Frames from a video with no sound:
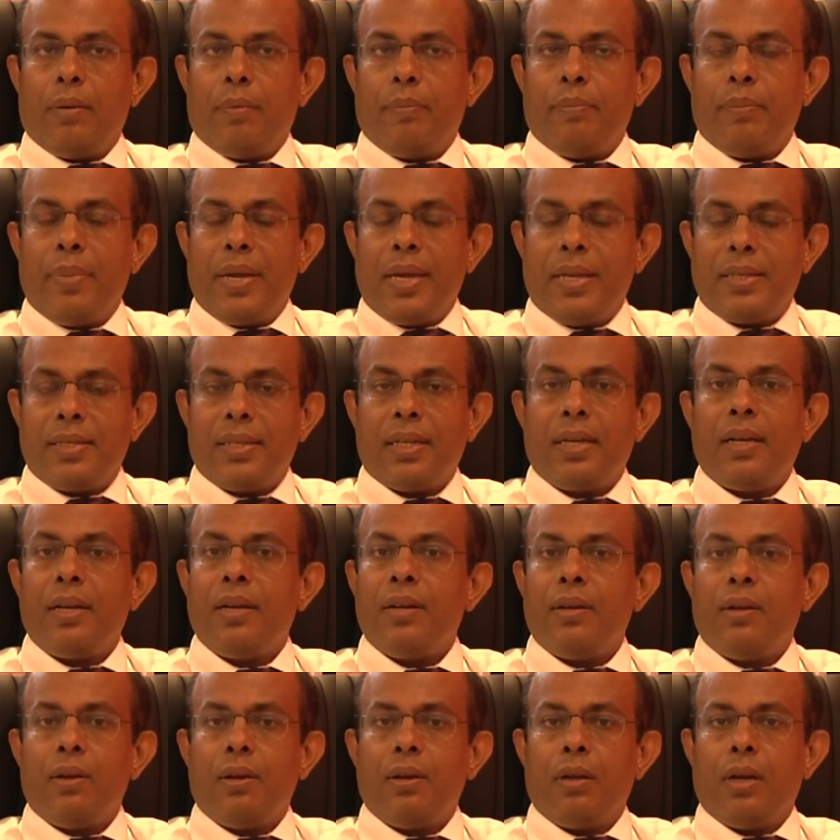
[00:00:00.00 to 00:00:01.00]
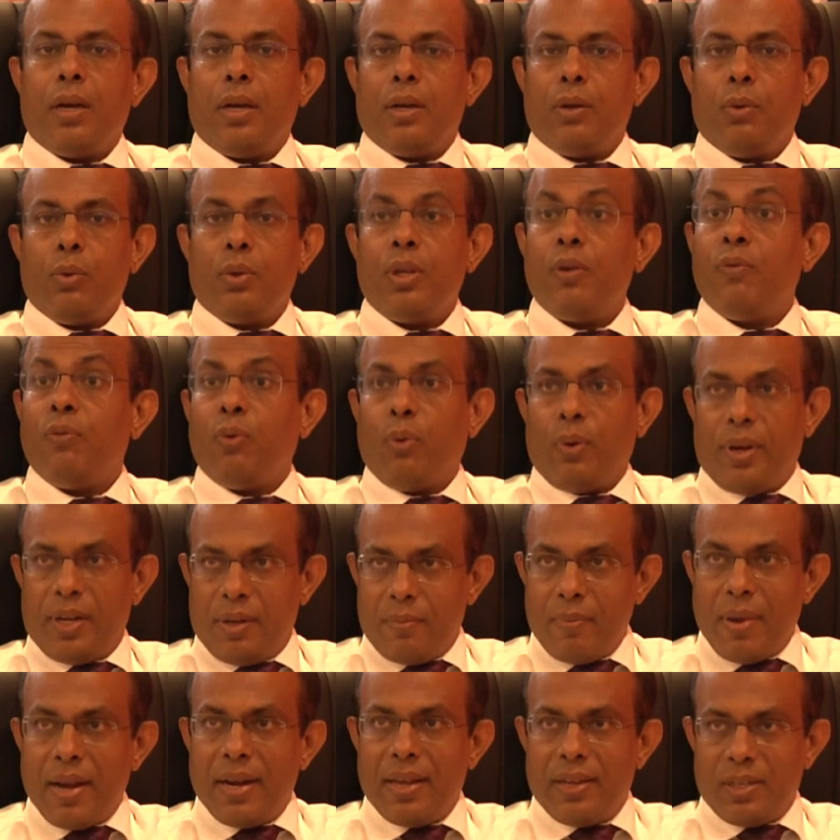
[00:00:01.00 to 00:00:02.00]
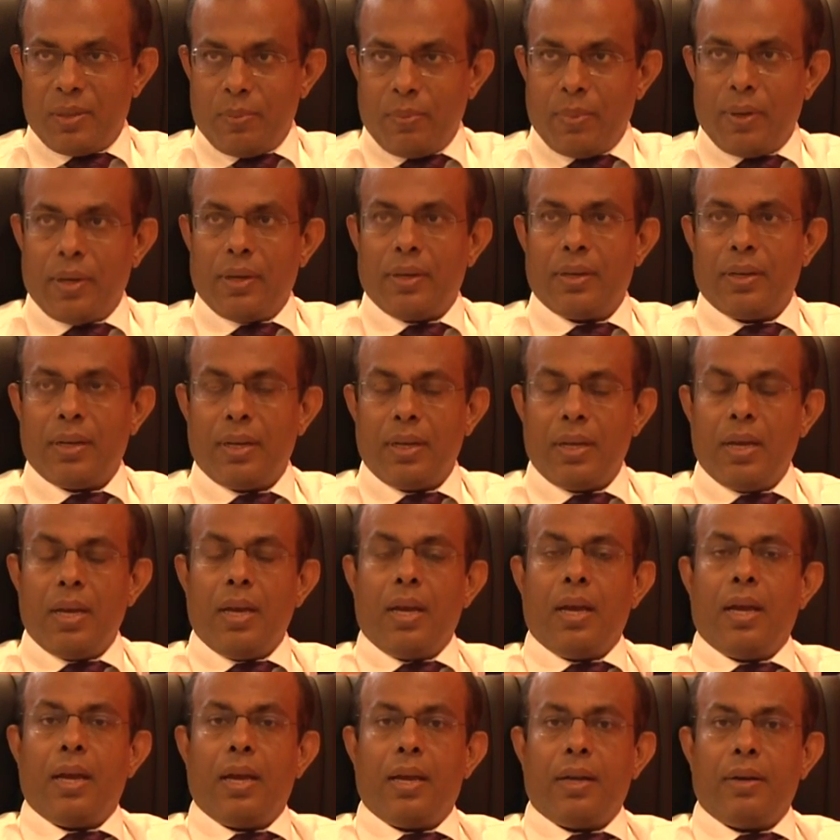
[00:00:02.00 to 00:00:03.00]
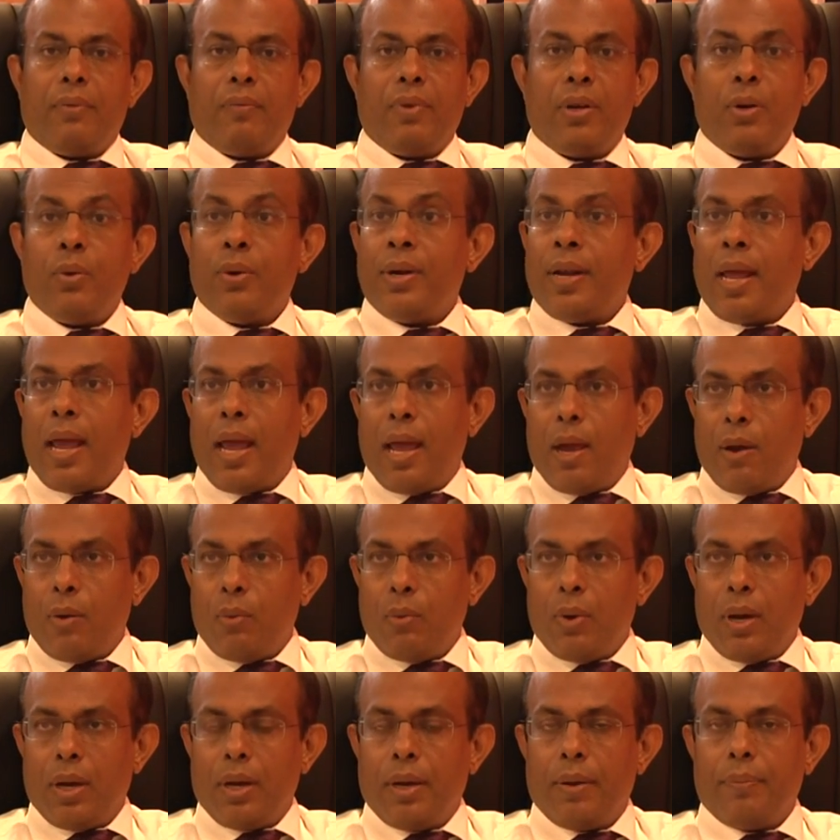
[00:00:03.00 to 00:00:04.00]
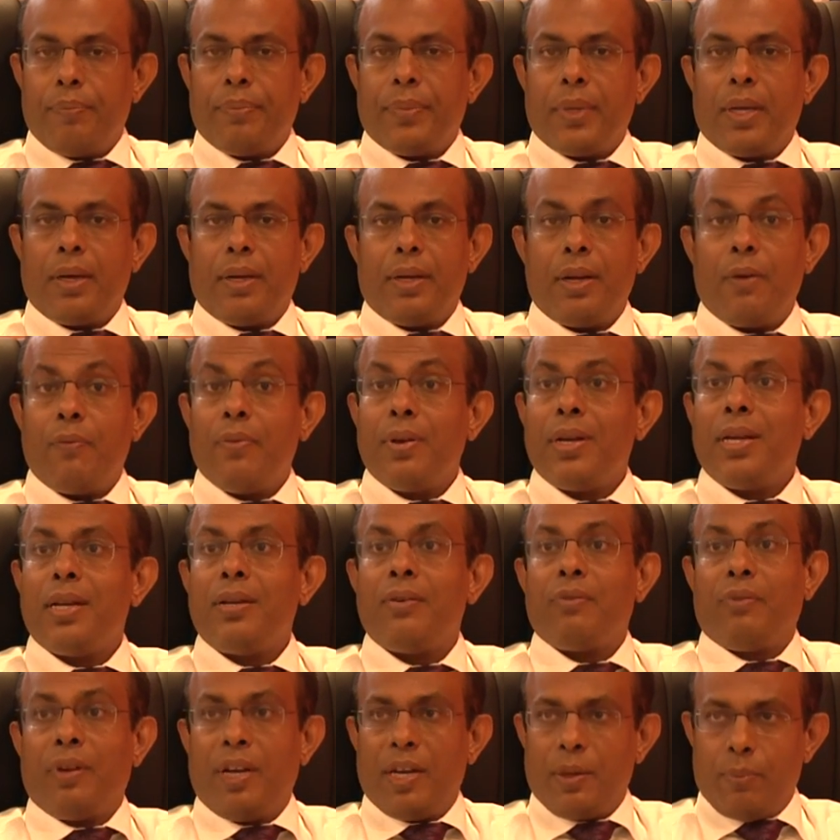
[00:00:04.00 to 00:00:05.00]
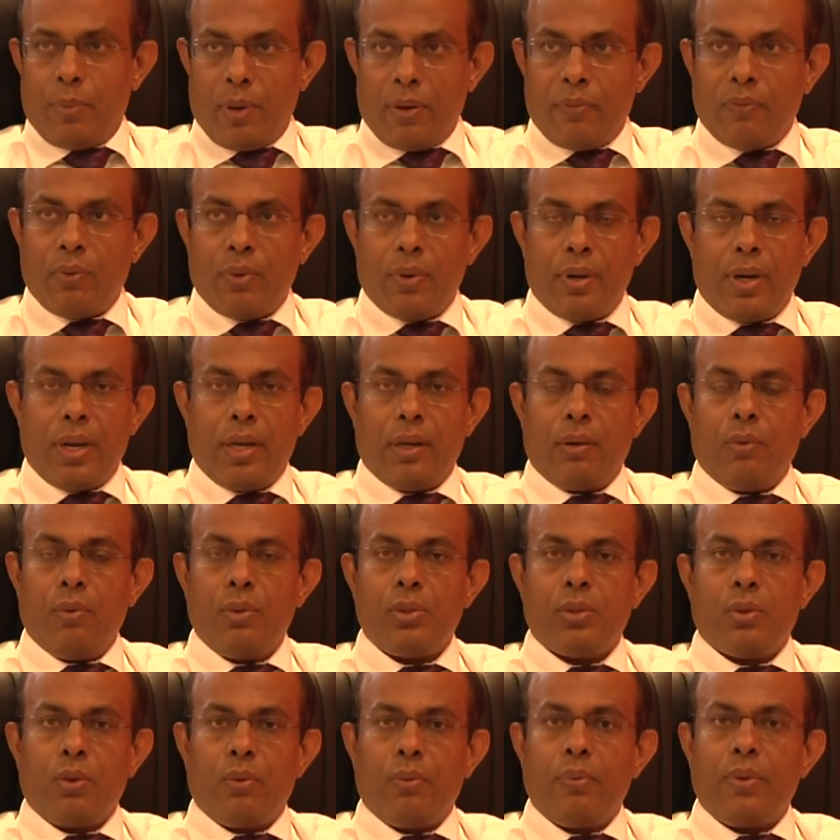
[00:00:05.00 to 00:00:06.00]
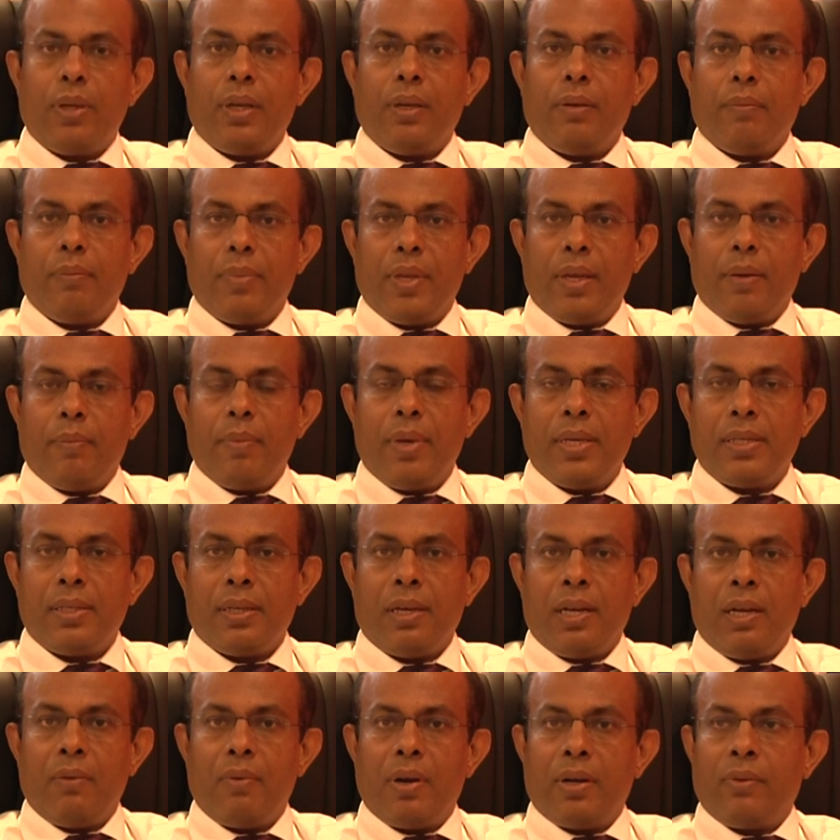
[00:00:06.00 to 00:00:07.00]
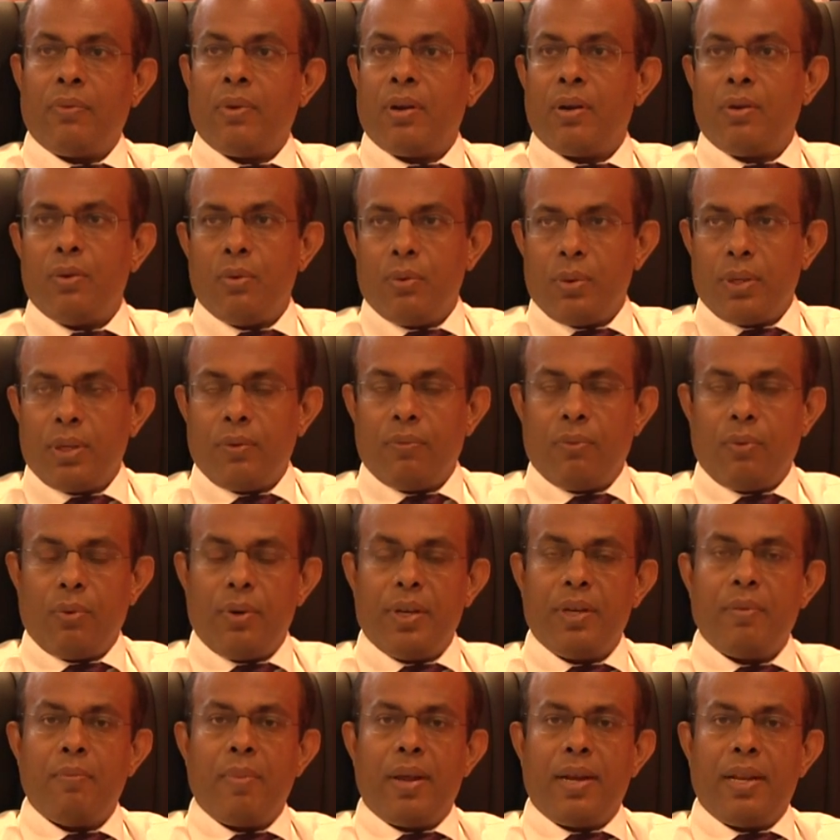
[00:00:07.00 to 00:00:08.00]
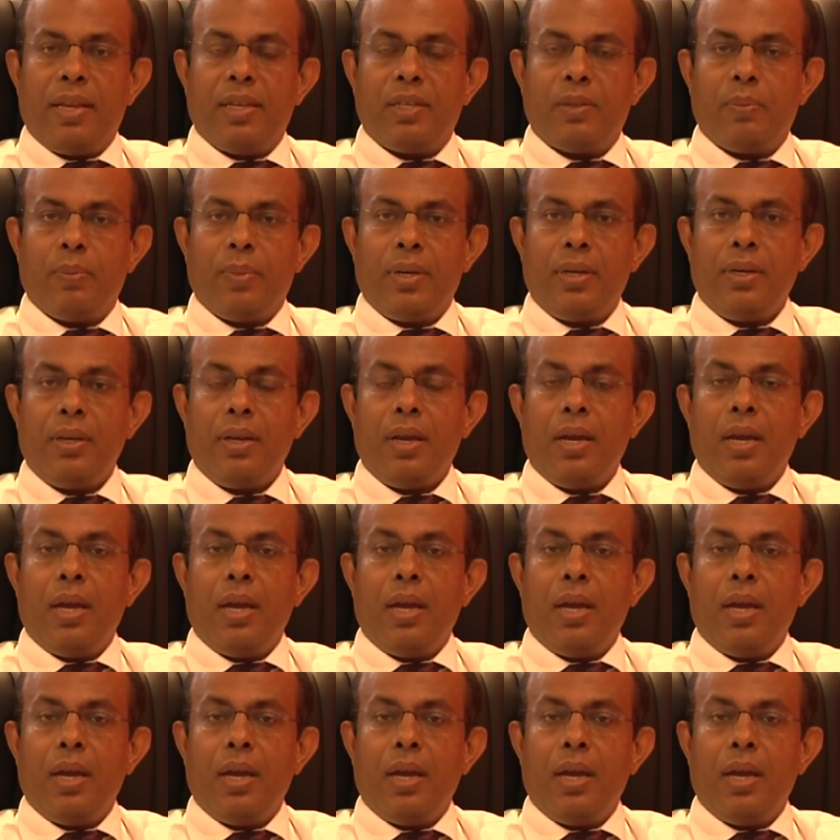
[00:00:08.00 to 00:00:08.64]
basically do the fluid management, and we don't have a definite treatment for dengue, so basically what we have to do with the fluid management.